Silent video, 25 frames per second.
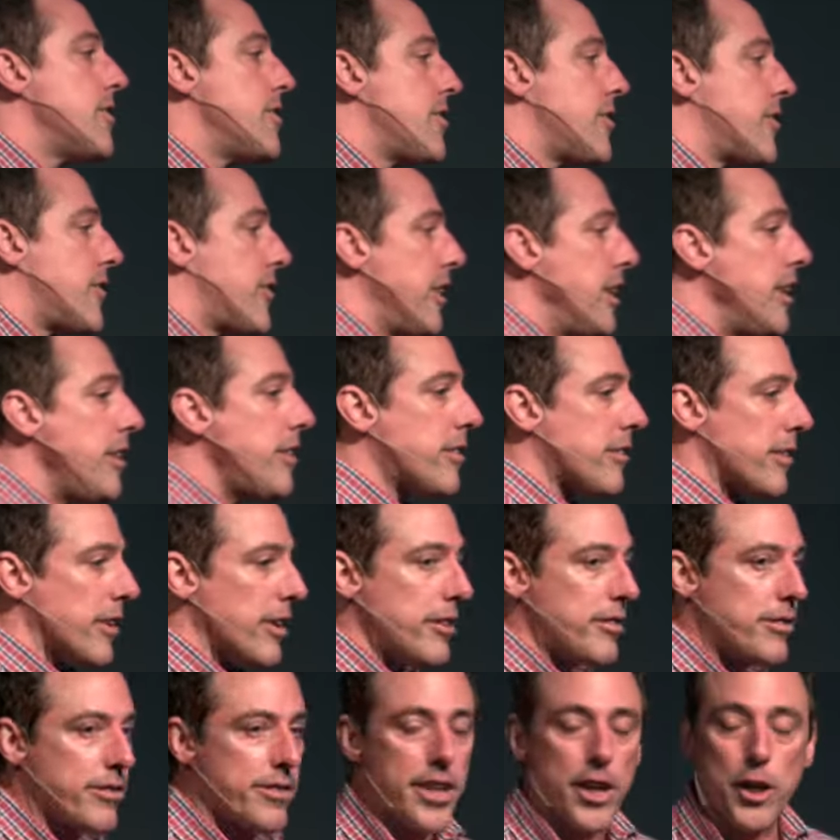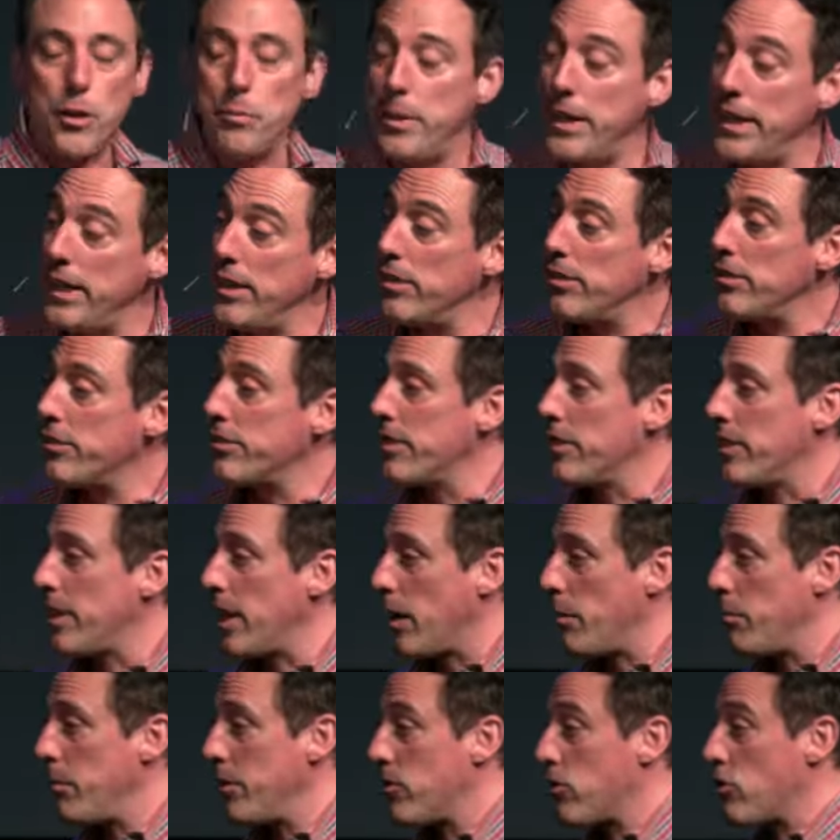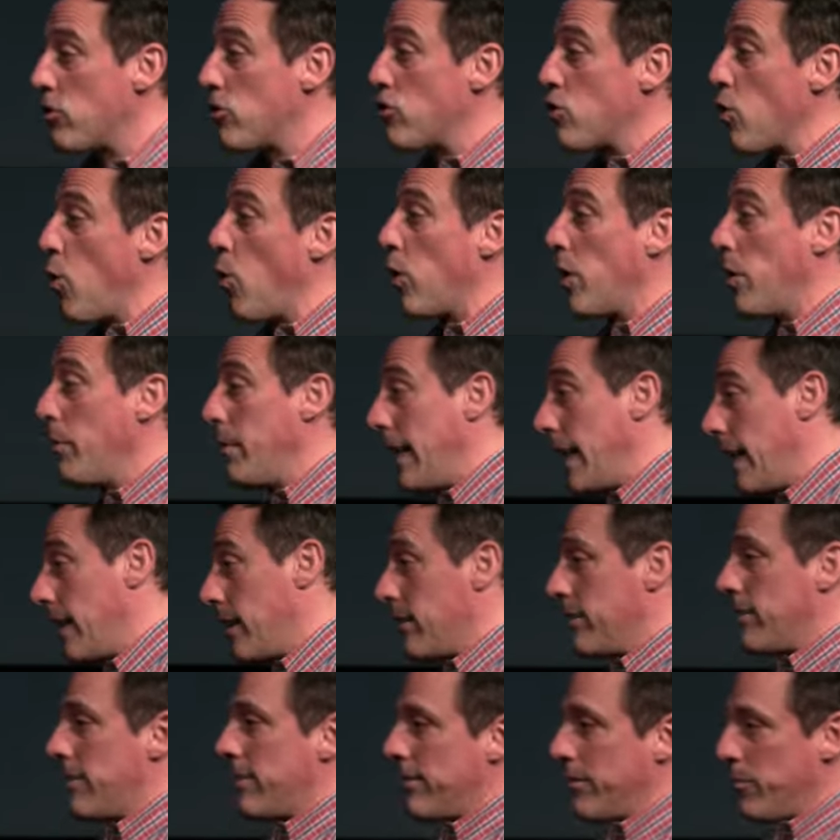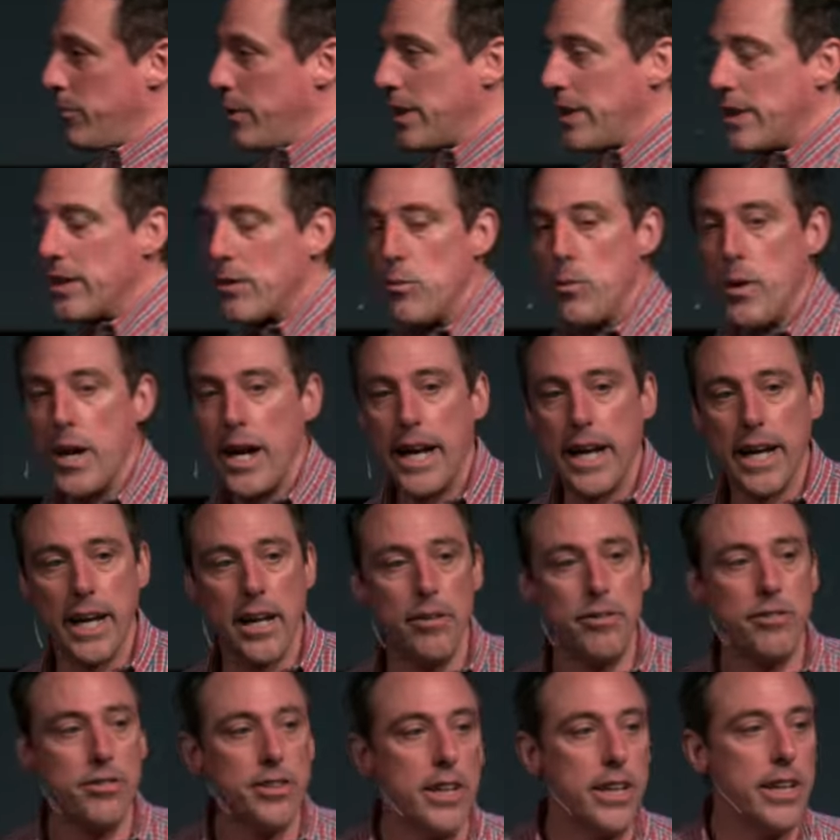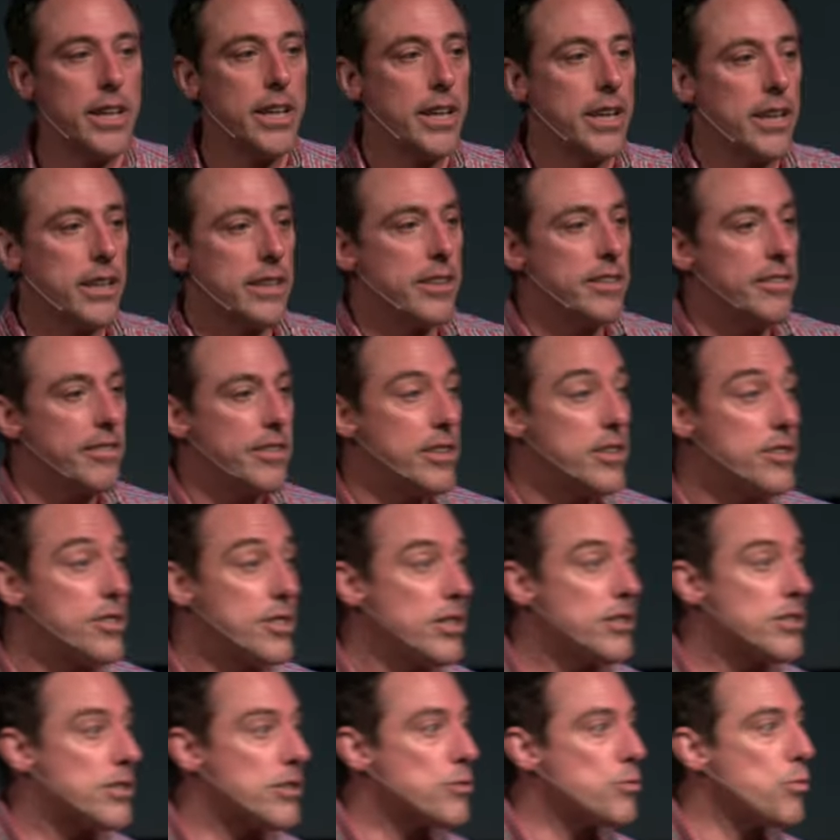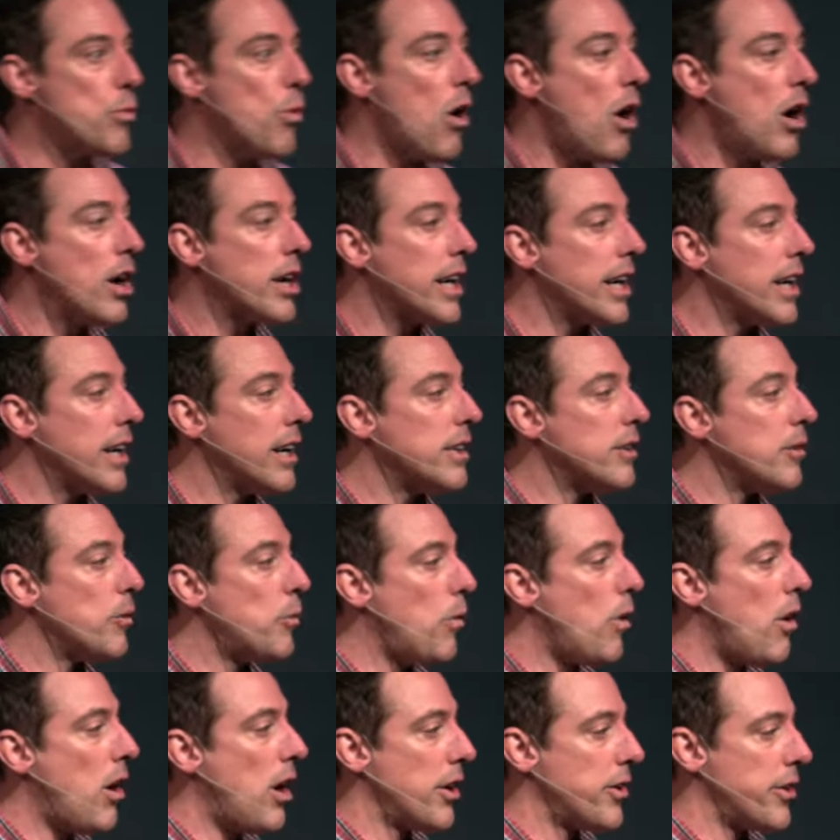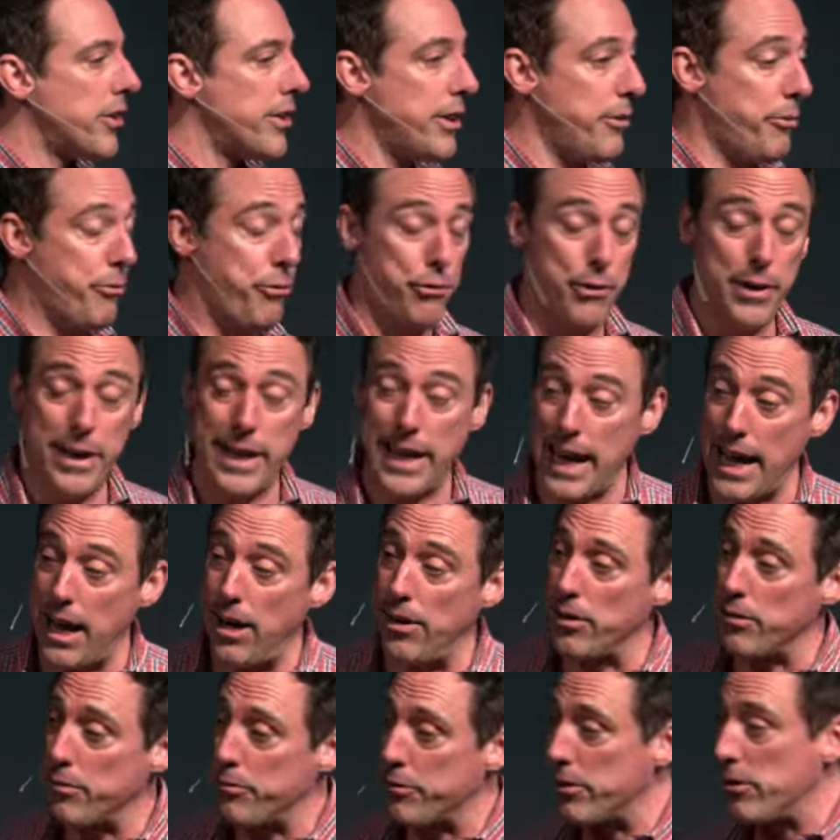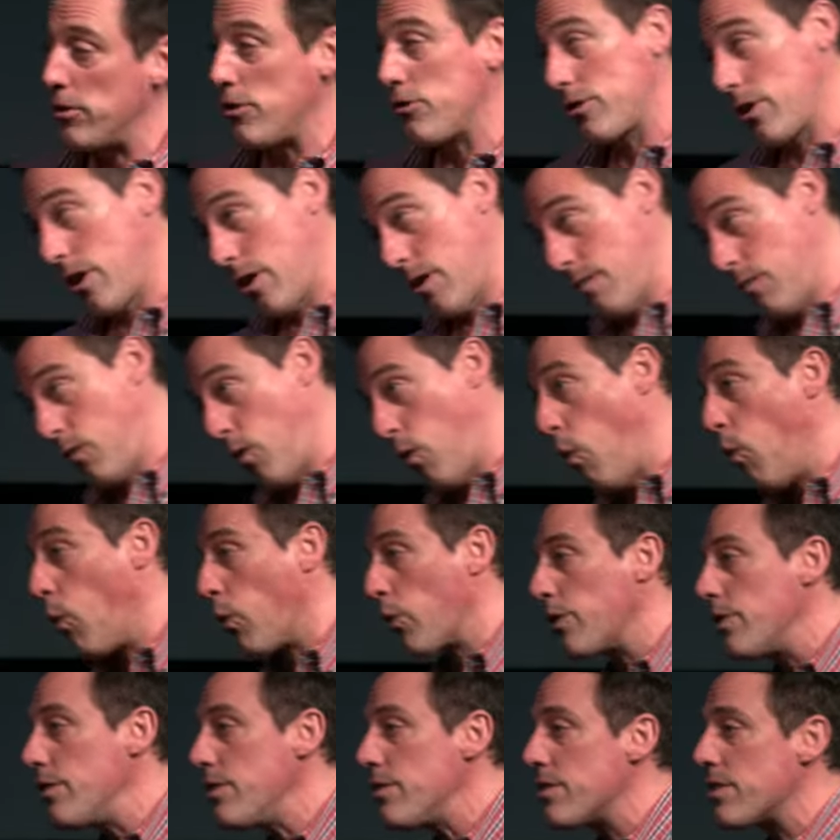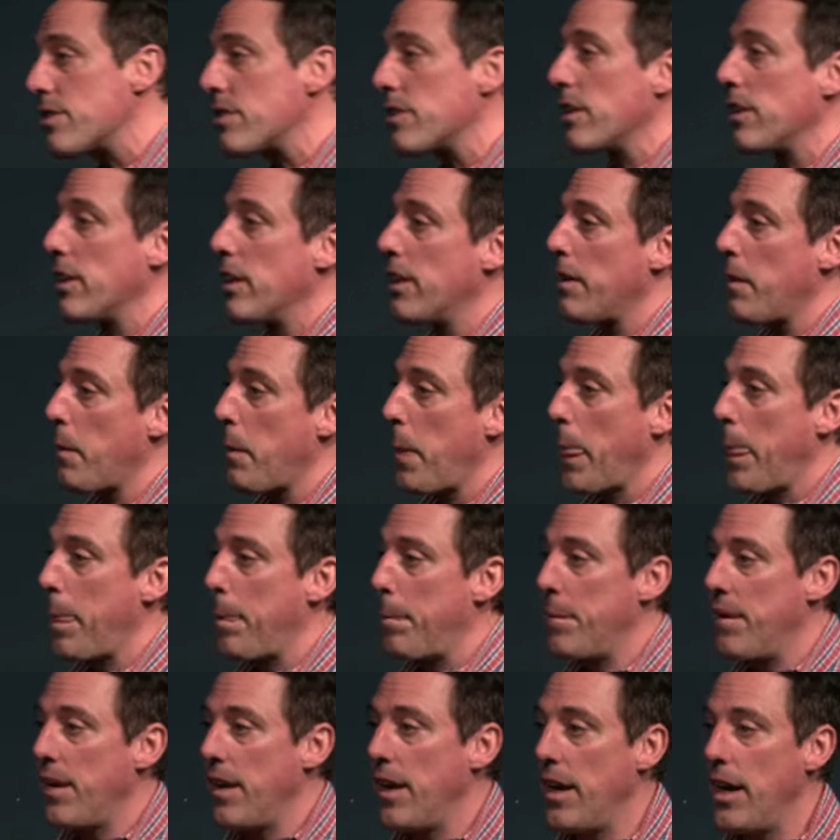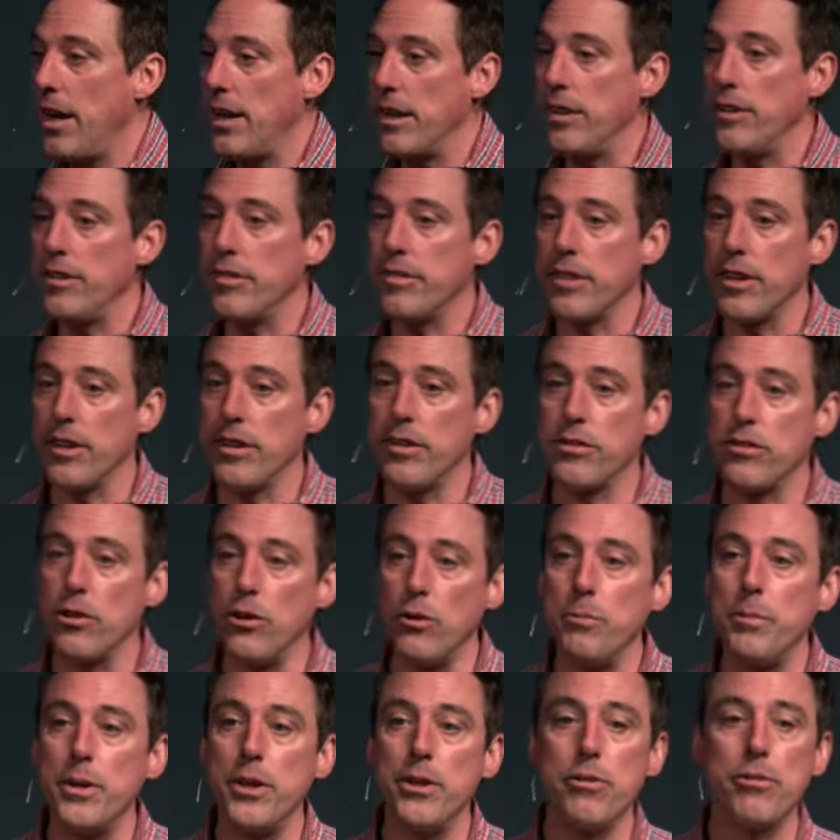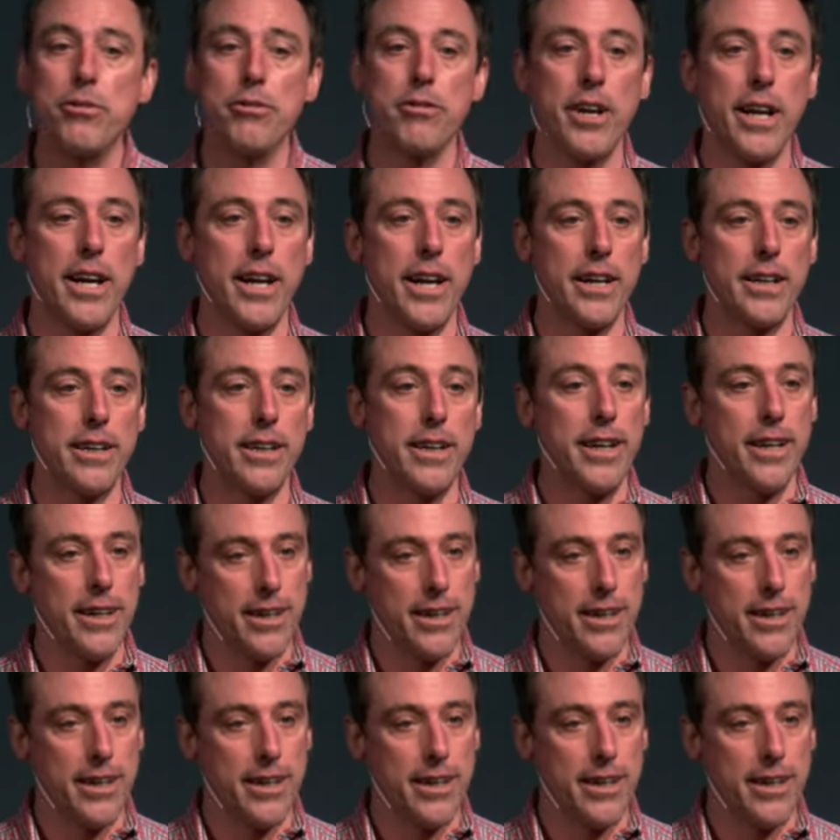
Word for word: Jesus then appears to them. It's stormy, wind and waves. And they see Jesus walking on the water. They freak out at first, of course. And he says, don't be afraid.